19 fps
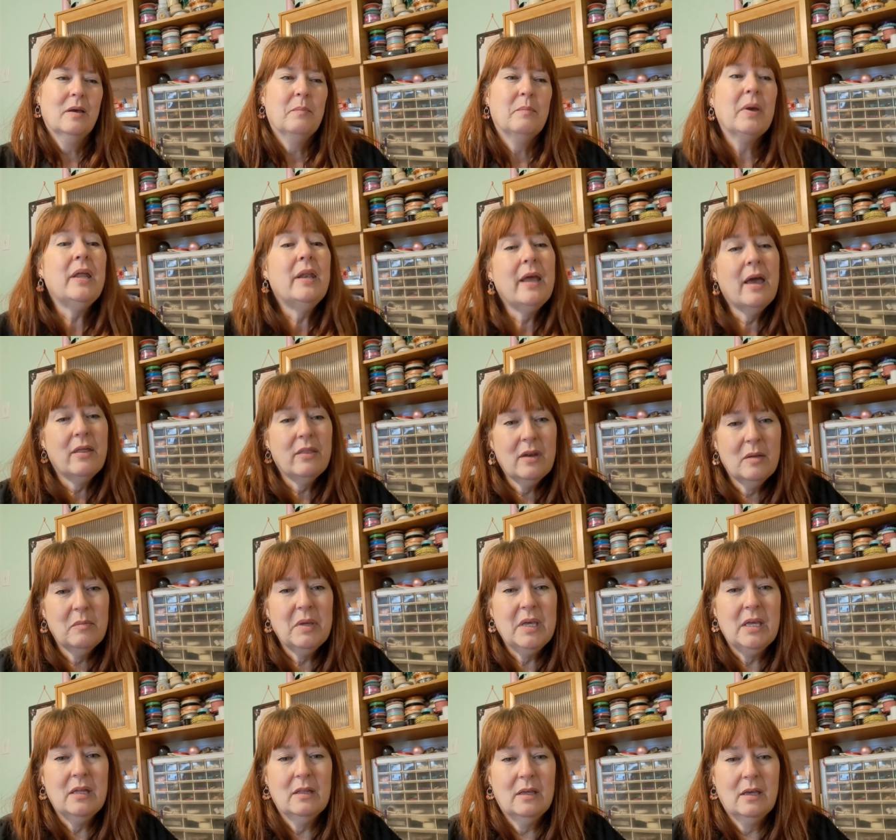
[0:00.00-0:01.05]
But now that I'm
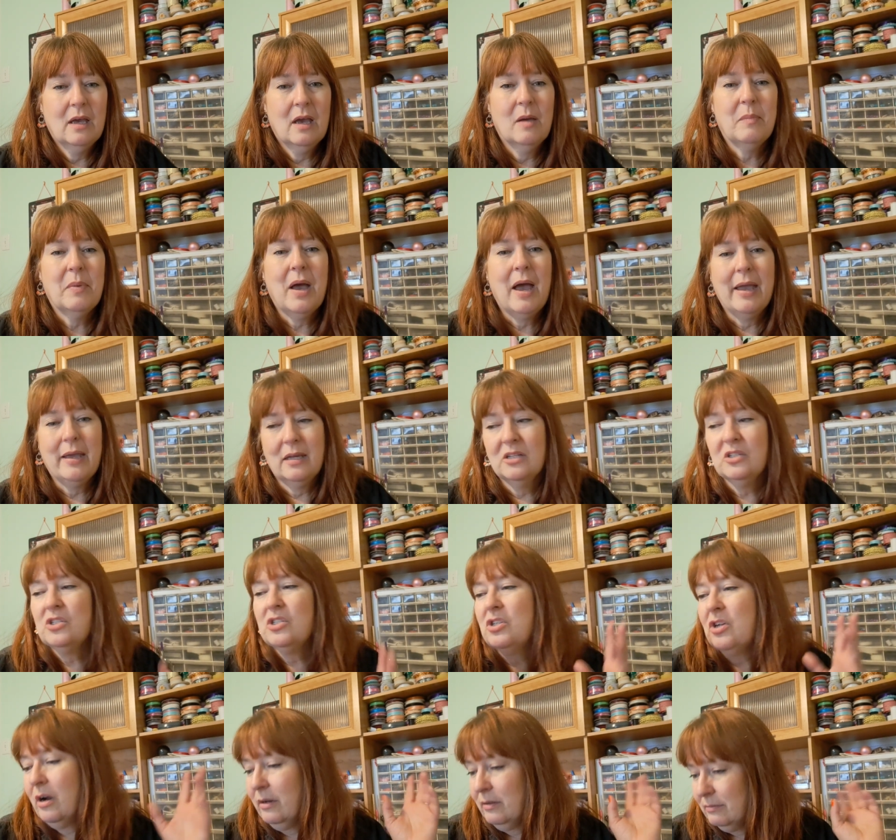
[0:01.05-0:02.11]
healing up, I can
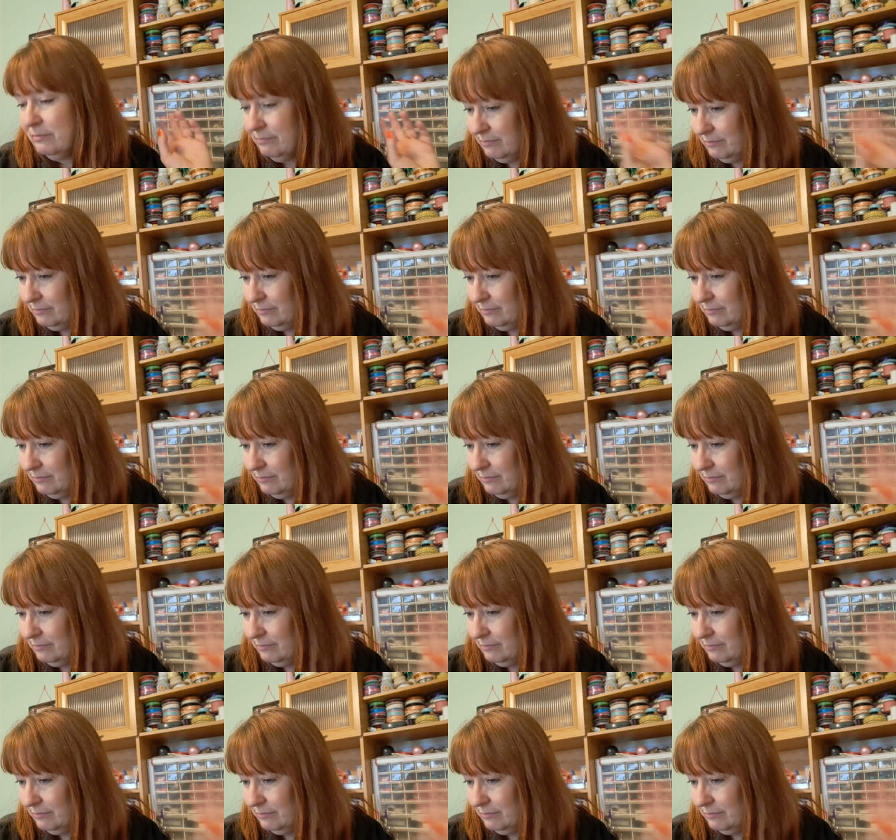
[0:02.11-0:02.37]
start